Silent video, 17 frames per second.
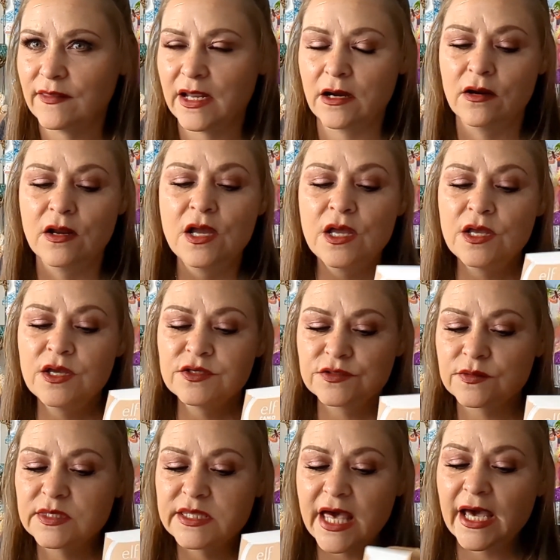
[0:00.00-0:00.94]
there.
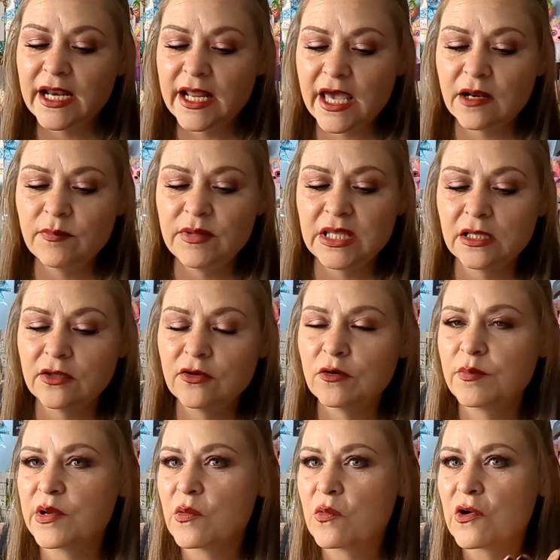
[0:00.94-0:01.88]
So that had me a
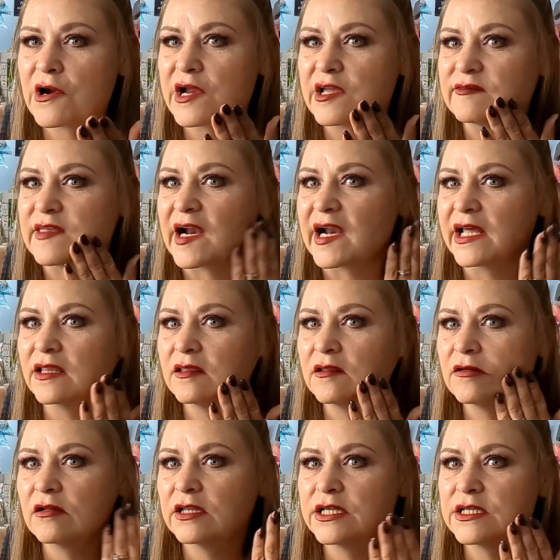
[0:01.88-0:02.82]
little bit worried that I
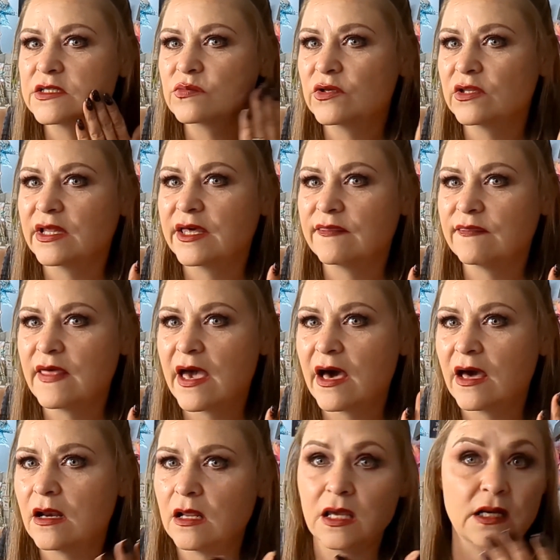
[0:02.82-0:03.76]
literally just went like
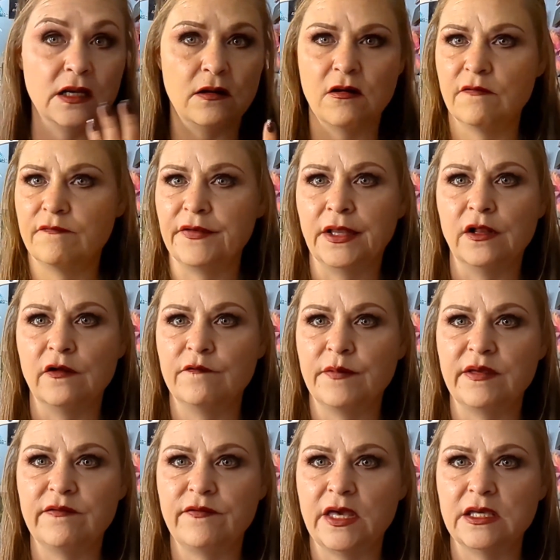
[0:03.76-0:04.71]
that and it all fell off
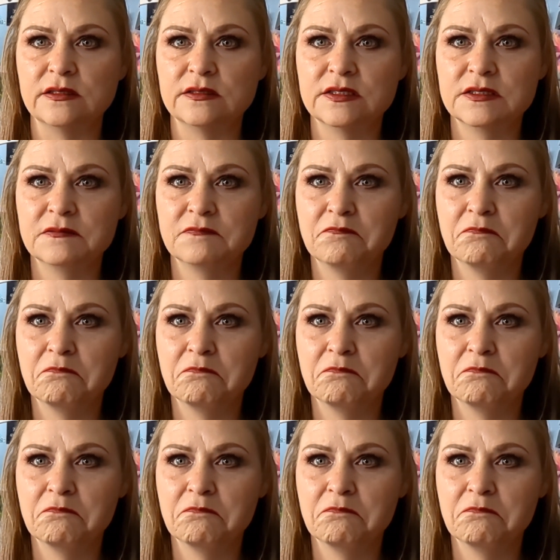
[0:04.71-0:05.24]
my face.